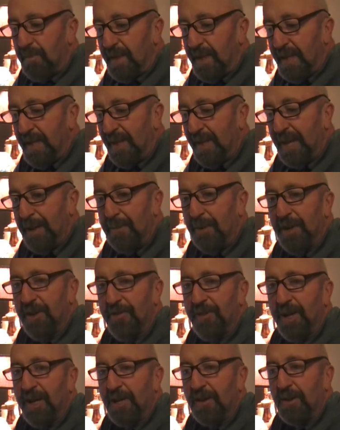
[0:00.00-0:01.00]
Okay,
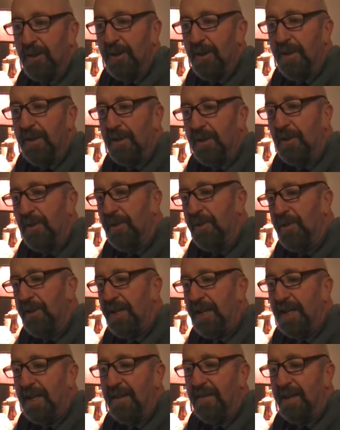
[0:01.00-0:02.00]
Bridget Fonda goes
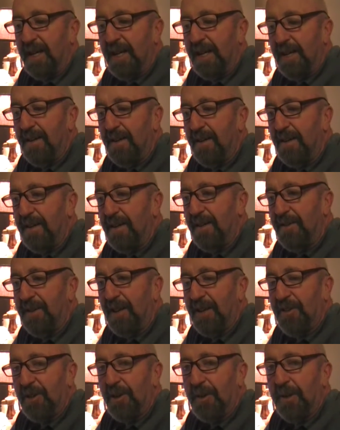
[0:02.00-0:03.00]
and
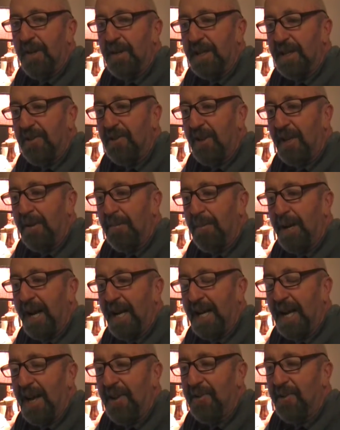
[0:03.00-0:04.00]
takes out all these
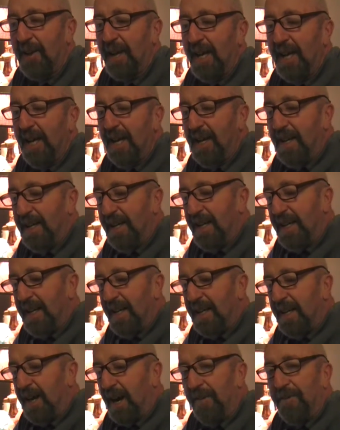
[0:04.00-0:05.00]
bad guys.
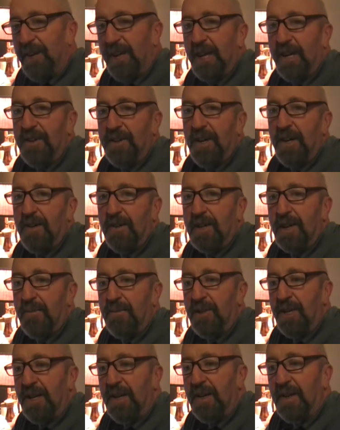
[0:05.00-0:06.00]
Harvey Keitel
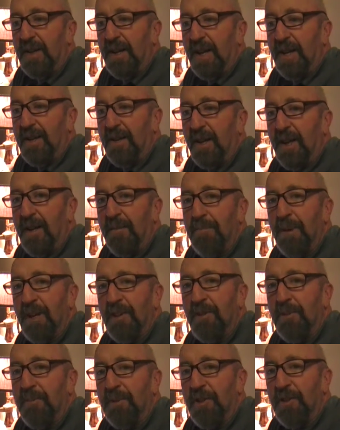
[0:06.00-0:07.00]
comes in and
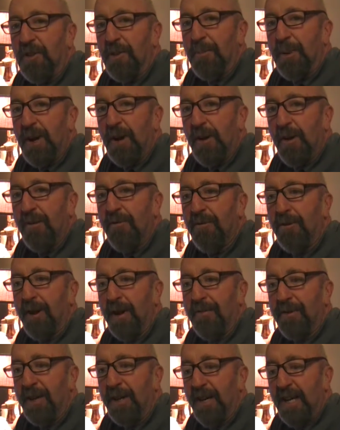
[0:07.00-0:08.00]
makes them disappear
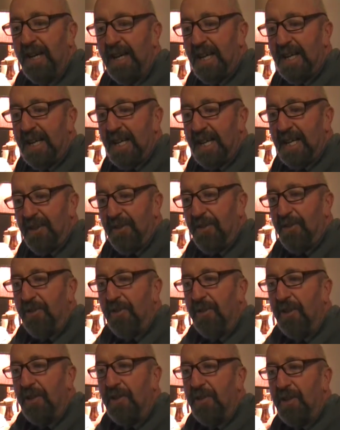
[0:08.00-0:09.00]
forever. He
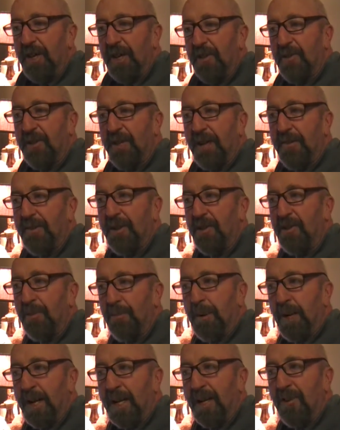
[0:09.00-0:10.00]
uses this stuff,
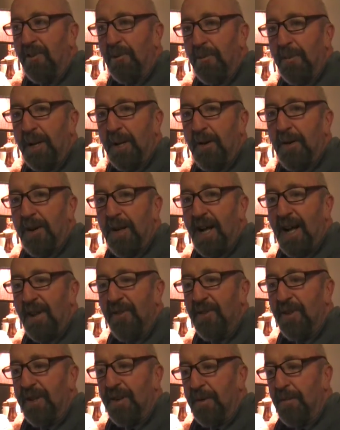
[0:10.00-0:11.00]
it's, I guess, better than
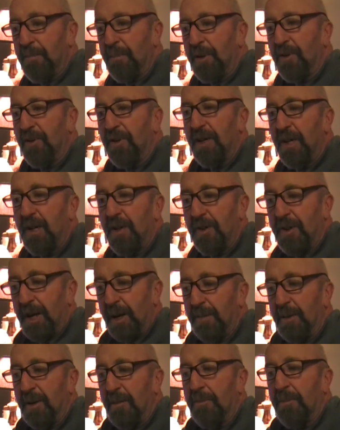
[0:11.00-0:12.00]
acid, and puts it in the
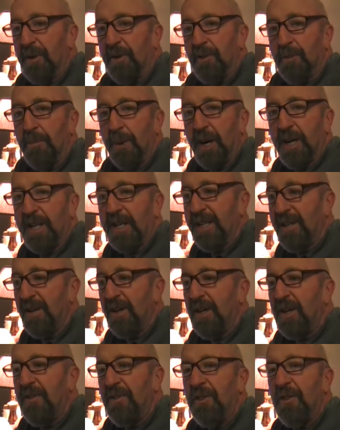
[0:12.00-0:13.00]
tub and puts the body in
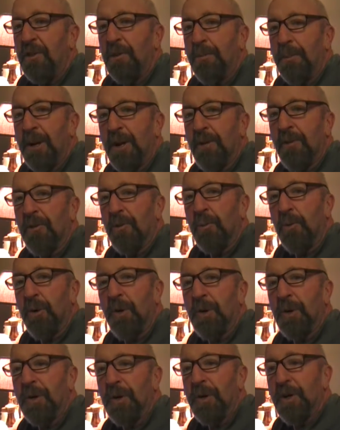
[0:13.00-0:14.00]
there, disappears
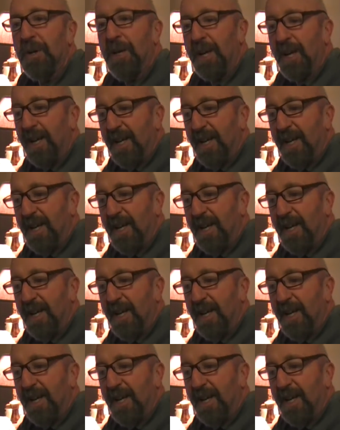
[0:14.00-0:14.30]
real good.